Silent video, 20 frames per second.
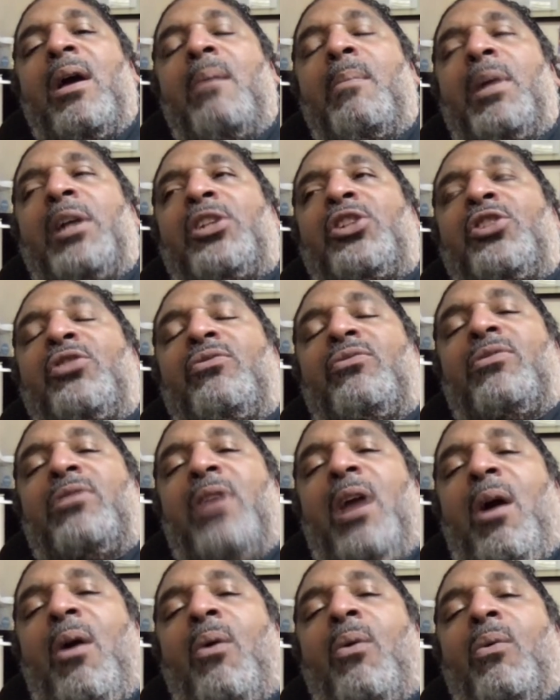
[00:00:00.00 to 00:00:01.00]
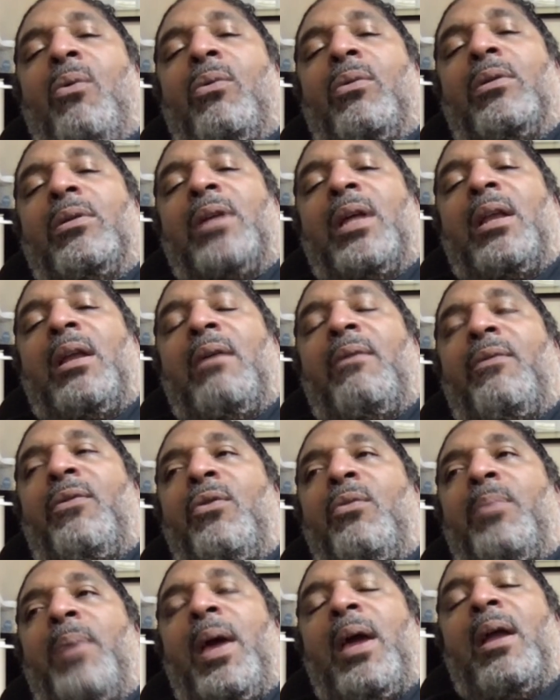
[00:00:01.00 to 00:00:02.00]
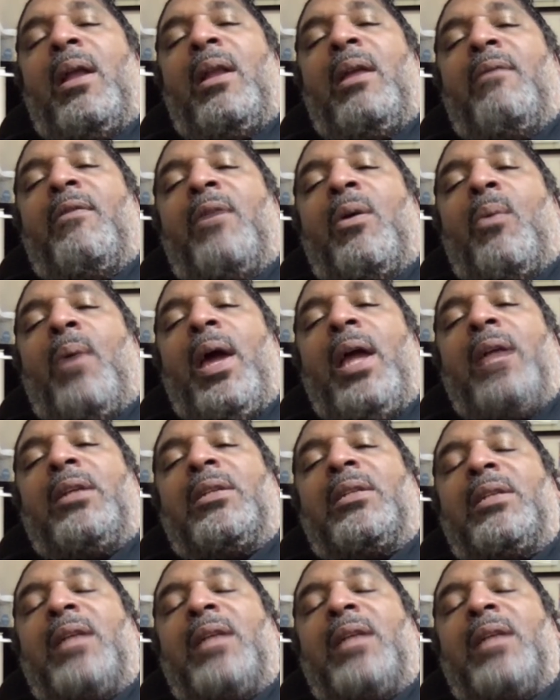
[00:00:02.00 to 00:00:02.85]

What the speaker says: But you know that if you pay a living wages,